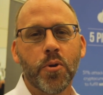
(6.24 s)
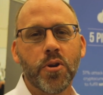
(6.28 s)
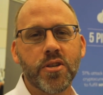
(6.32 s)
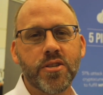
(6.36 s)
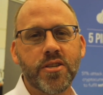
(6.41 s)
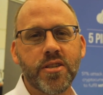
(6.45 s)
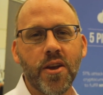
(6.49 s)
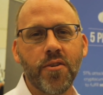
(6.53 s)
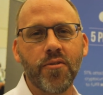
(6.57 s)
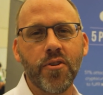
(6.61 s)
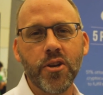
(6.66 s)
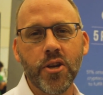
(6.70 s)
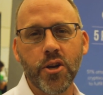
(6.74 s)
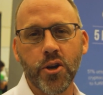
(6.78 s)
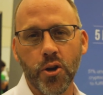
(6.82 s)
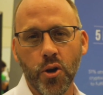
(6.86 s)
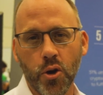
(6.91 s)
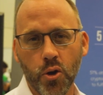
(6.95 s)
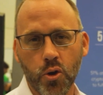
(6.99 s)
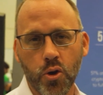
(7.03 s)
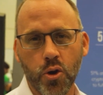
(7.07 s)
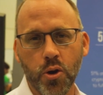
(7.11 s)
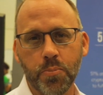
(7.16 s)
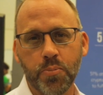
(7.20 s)
We're a seven year
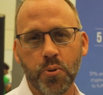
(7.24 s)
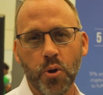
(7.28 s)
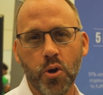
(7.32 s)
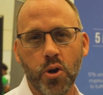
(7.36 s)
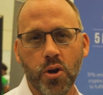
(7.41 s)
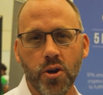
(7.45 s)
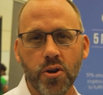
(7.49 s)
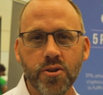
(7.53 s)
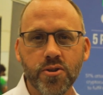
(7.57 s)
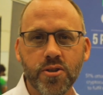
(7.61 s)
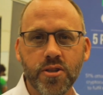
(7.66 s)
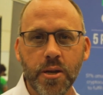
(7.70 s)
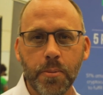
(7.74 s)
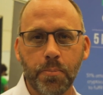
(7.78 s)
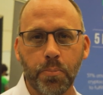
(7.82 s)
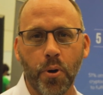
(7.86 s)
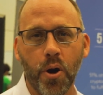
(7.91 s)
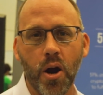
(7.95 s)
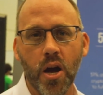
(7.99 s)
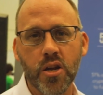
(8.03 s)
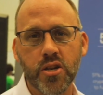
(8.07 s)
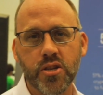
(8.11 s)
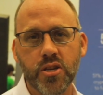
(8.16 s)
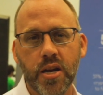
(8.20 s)
old cryptocurrency
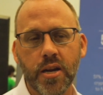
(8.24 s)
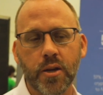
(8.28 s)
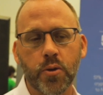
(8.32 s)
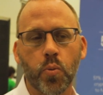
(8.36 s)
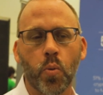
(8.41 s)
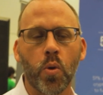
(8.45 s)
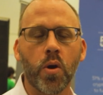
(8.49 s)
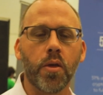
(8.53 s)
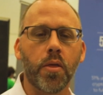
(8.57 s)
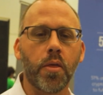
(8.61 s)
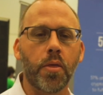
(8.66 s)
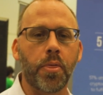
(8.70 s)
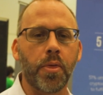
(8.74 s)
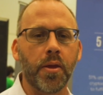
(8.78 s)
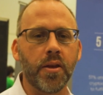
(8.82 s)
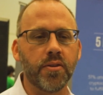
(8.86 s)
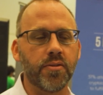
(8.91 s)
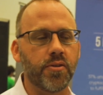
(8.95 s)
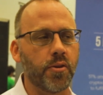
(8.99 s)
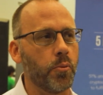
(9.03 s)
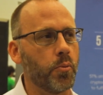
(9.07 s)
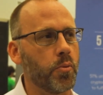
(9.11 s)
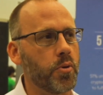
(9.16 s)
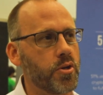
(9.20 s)
project. One of the
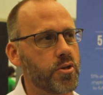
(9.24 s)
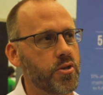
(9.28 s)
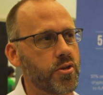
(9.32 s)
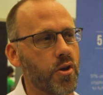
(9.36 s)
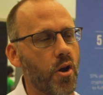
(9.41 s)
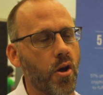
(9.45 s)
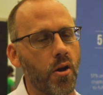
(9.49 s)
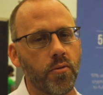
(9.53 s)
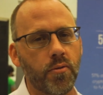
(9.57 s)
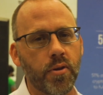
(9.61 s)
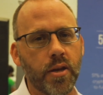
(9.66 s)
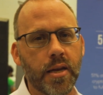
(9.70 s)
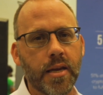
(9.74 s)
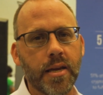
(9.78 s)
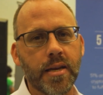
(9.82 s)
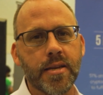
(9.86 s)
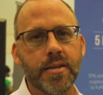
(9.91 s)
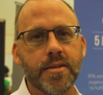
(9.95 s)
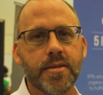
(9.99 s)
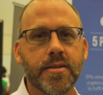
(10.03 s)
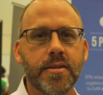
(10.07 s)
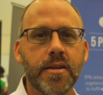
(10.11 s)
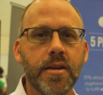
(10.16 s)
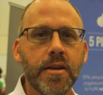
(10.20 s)
things that we're solving
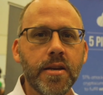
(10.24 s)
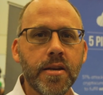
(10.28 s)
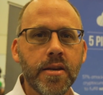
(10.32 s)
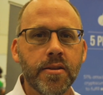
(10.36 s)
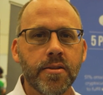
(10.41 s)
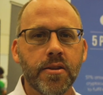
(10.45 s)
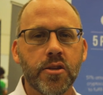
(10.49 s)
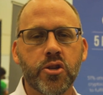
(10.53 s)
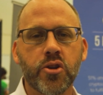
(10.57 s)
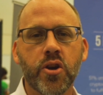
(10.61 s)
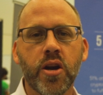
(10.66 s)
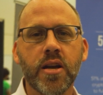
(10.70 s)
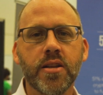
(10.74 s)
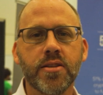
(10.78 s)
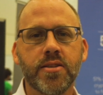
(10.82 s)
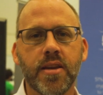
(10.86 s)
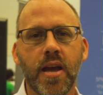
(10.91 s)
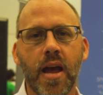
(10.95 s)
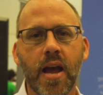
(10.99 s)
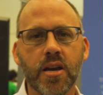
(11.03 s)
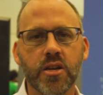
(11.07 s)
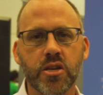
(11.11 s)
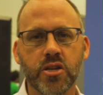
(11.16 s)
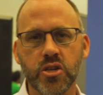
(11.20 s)
is the
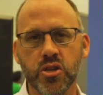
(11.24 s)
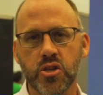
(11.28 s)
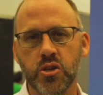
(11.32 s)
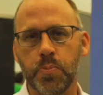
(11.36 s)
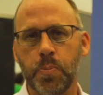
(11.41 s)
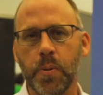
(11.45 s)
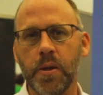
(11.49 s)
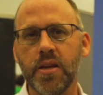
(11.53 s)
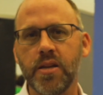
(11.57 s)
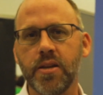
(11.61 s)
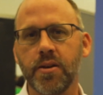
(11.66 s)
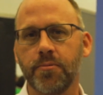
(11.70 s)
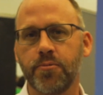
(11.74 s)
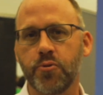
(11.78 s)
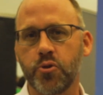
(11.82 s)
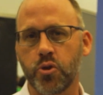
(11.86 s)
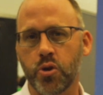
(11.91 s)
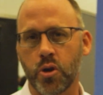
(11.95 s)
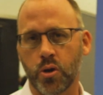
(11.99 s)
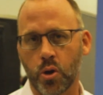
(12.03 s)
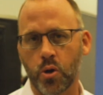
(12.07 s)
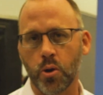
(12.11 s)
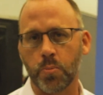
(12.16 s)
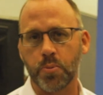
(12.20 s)
transaction speed of tr-
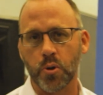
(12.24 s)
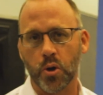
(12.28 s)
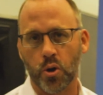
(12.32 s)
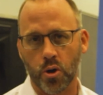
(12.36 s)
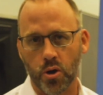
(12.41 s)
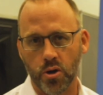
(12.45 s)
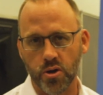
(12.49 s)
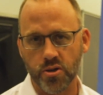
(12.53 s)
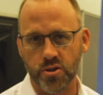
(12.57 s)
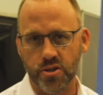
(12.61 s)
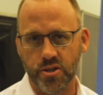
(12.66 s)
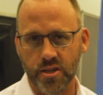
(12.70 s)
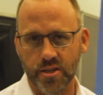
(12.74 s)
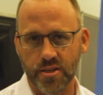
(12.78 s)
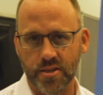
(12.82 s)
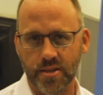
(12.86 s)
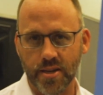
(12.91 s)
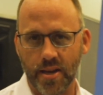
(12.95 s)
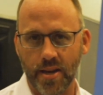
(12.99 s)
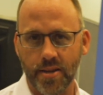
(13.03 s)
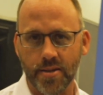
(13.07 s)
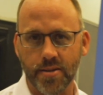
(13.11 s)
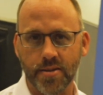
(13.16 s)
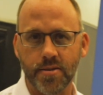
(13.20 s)
cryptocurrency
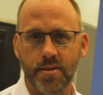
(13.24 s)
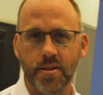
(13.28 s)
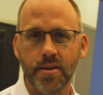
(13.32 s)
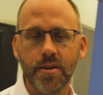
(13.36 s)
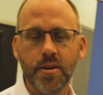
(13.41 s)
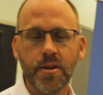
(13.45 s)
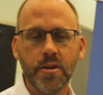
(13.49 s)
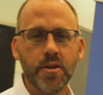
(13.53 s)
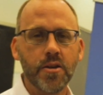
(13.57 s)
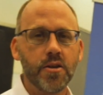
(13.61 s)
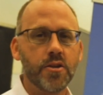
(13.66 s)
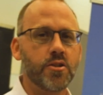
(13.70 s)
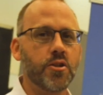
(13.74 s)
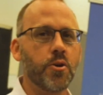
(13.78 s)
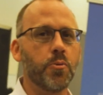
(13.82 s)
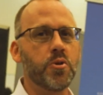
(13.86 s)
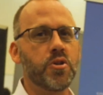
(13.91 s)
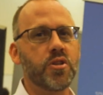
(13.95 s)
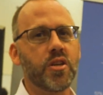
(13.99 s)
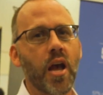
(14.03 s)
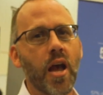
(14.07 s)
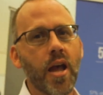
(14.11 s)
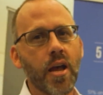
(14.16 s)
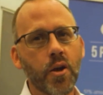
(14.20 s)
sends. So
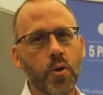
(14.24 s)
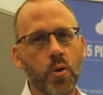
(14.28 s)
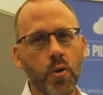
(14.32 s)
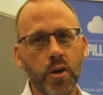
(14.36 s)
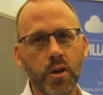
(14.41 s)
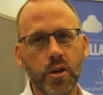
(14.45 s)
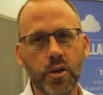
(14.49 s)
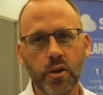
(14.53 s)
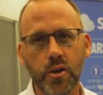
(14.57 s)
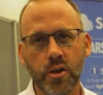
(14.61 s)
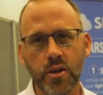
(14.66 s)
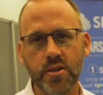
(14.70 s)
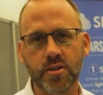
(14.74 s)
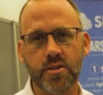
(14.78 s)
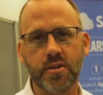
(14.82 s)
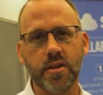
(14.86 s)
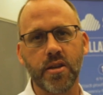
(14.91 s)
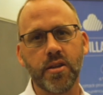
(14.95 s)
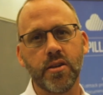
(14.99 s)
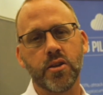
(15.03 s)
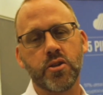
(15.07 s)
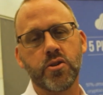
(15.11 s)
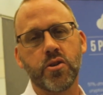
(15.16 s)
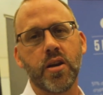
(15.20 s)
with Skycoin, you can
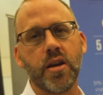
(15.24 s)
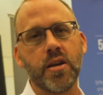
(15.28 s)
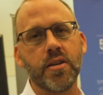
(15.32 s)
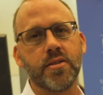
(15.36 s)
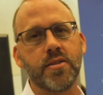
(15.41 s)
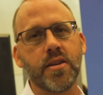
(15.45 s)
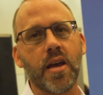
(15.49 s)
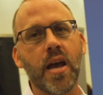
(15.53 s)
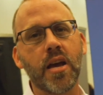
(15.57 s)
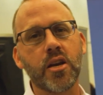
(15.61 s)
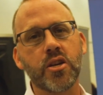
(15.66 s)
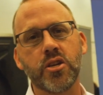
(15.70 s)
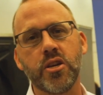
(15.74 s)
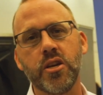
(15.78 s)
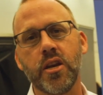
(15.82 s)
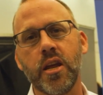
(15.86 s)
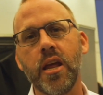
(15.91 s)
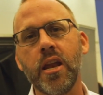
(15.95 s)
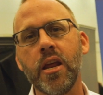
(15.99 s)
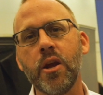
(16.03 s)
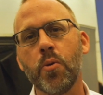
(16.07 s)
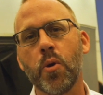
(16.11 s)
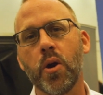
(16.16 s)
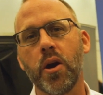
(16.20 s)
send a transaction
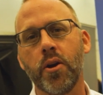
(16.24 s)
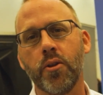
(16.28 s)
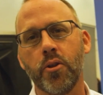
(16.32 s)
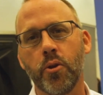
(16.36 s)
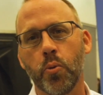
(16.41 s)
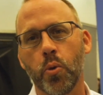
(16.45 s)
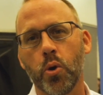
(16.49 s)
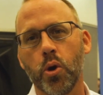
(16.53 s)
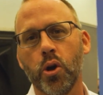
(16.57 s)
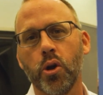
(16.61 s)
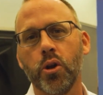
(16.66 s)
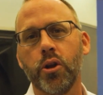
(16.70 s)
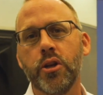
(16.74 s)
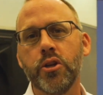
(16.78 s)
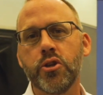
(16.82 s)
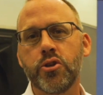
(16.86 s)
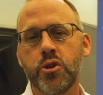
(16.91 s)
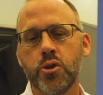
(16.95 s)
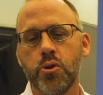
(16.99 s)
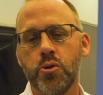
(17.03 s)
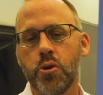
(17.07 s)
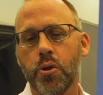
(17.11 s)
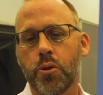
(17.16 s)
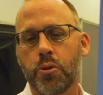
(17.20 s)
anywhere in the world in
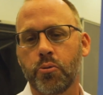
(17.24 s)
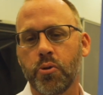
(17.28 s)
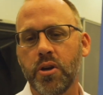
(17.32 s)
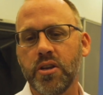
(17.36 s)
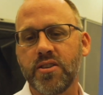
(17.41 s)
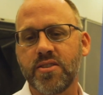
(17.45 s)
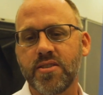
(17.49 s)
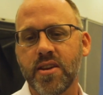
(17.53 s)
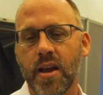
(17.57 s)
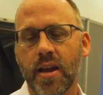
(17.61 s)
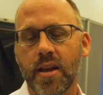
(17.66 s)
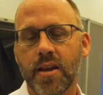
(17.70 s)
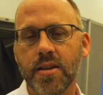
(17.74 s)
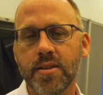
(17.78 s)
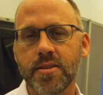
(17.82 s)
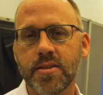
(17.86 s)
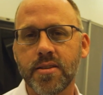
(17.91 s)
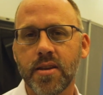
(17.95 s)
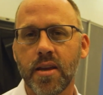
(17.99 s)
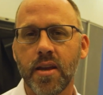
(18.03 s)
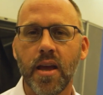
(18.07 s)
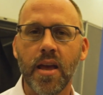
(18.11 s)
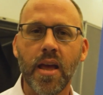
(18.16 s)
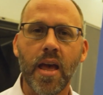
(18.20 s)
two to three
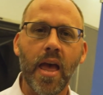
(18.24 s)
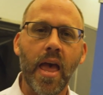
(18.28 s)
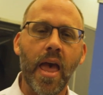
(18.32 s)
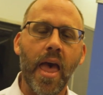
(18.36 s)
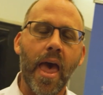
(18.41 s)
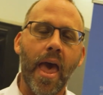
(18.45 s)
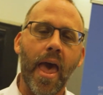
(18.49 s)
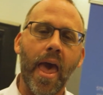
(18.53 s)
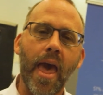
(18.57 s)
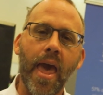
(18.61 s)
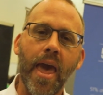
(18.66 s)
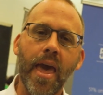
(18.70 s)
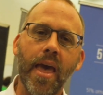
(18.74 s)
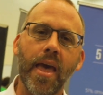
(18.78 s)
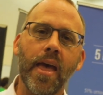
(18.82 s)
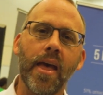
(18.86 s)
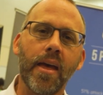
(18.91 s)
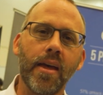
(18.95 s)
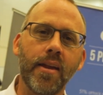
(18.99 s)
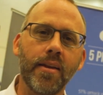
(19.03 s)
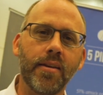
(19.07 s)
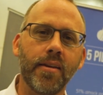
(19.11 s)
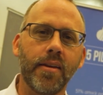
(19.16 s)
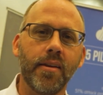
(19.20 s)
seconds,
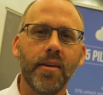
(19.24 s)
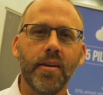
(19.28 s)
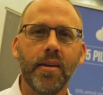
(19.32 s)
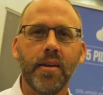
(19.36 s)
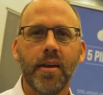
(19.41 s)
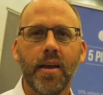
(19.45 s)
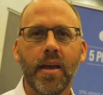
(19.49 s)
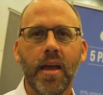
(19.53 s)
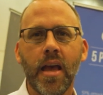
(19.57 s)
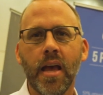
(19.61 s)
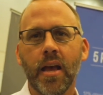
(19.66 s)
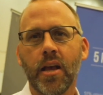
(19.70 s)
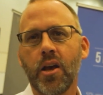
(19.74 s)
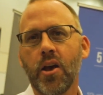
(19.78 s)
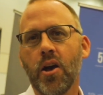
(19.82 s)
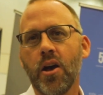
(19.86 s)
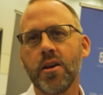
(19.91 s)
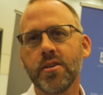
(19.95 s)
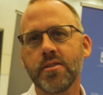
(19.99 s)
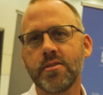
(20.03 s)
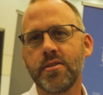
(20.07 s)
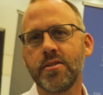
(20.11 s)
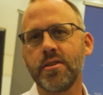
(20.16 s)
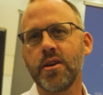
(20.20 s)
and it
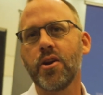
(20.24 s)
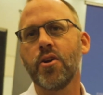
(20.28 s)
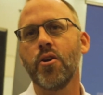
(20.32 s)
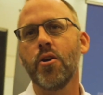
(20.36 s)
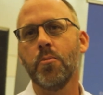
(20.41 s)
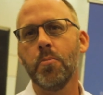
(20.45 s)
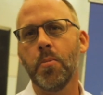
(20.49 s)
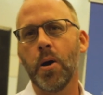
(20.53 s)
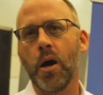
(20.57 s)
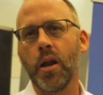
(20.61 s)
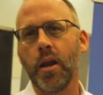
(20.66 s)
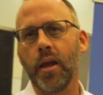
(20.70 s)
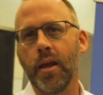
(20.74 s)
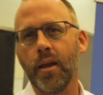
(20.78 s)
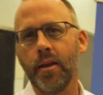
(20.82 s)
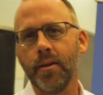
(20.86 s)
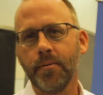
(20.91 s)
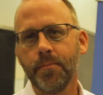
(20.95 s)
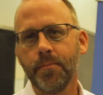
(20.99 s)
costs zero money.